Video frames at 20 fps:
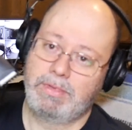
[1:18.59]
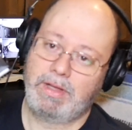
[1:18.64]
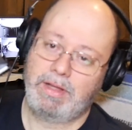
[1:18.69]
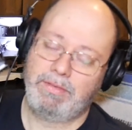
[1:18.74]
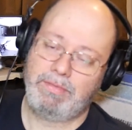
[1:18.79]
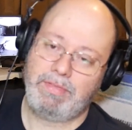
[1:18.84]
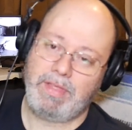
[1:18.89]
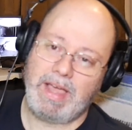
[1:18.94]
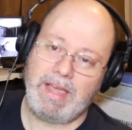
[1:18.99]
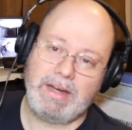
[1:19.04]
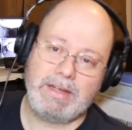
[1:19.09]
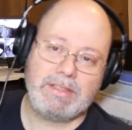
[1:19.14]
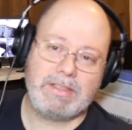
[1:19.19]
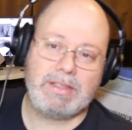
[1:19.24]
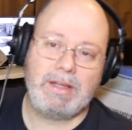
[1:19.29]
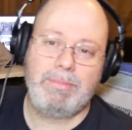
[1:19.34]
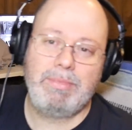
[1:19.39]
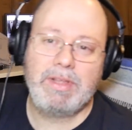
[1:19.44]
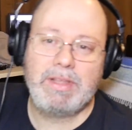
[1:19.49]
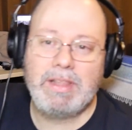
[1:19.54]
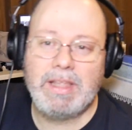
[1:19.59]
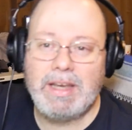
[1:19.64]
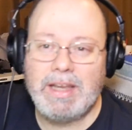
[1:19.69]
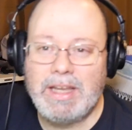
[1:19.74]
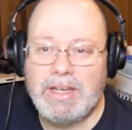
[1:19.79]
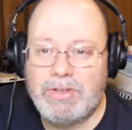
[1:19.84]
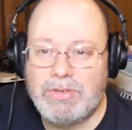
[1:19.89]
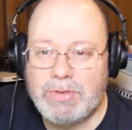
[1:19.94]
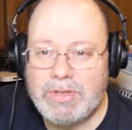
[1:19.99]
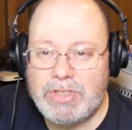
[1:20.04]
if that is something that
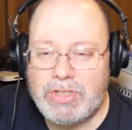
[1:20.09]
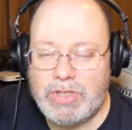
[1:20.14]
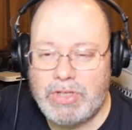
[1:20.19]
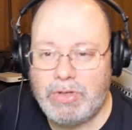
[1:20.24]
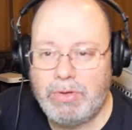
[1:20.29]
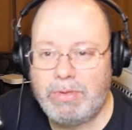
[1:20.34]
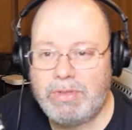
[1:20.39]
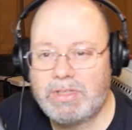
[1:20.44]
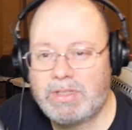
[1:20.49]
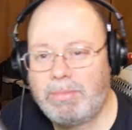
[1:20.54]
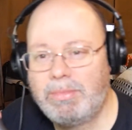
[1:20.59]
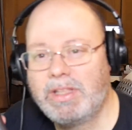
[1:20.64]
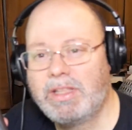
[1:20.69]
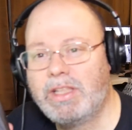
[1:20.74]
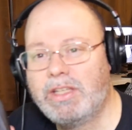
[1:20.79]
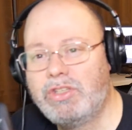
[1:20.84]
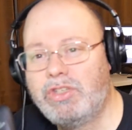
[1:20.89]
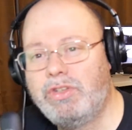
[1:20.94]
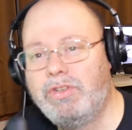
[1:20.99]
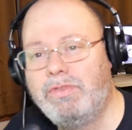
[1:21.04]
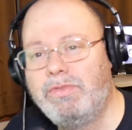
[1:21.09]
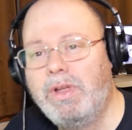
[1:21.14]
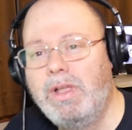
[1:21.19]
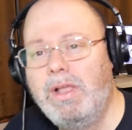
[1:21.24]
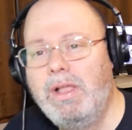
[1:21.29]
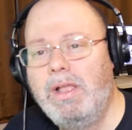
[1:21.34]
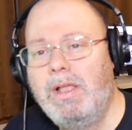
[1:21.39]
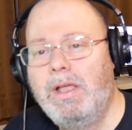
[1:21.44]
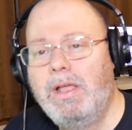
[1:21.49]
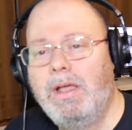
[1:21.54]
interests you, it's something that you've
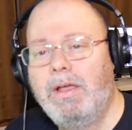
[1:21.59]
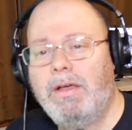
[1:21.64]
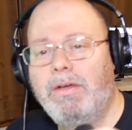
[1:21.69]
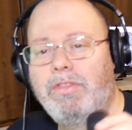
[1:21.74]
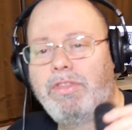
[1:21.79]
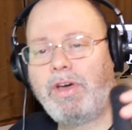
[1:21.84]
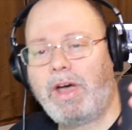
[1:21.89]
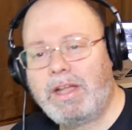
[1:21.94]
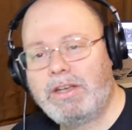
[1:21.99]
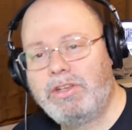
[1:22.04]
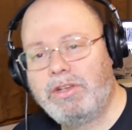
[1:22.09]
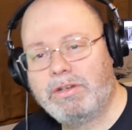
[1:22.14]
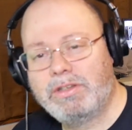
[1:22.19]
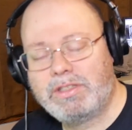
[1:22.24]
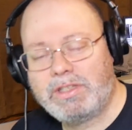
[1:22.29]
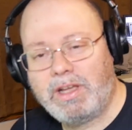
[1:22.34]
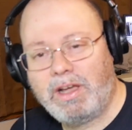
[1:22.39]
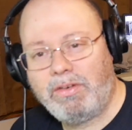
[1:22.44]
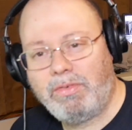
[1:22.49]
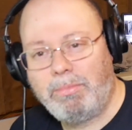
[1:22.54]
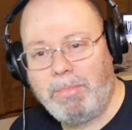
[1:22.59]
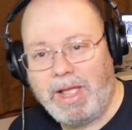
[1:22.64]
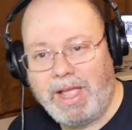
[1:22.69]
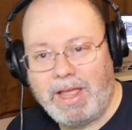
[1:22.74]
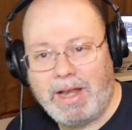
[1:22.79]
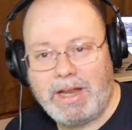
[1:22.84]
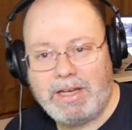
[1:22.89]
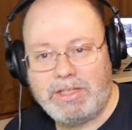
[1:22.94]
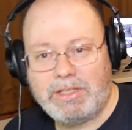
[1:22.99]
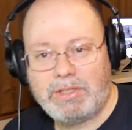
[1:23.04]
thought to yourself,
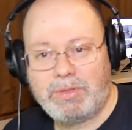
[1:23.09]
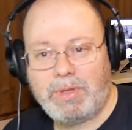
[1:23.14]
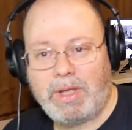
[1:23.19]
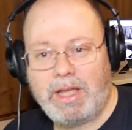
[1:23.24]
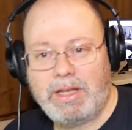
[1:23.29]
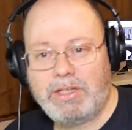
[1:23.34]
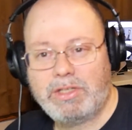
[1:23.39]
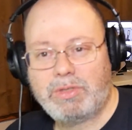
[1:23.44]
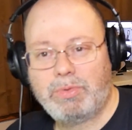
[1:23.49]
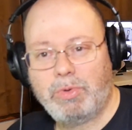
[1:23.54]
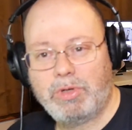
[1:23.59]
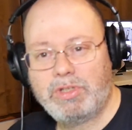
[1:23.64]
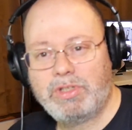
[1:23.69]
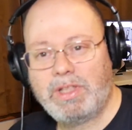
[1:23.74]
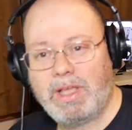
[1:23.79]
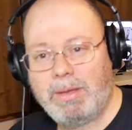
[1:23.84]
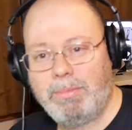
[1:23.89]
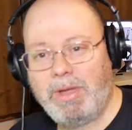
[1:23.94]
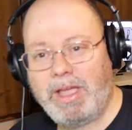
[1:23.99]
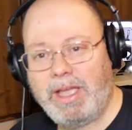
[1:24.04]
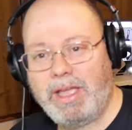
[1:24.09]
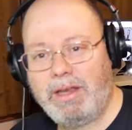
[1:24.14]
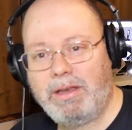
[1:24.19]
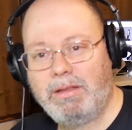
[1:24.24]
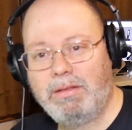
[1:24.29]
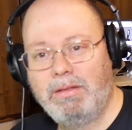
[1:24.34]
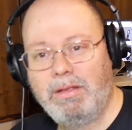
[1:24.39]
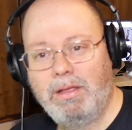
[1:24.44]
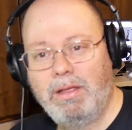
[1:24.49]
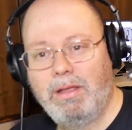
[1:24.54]
man, I just wish they made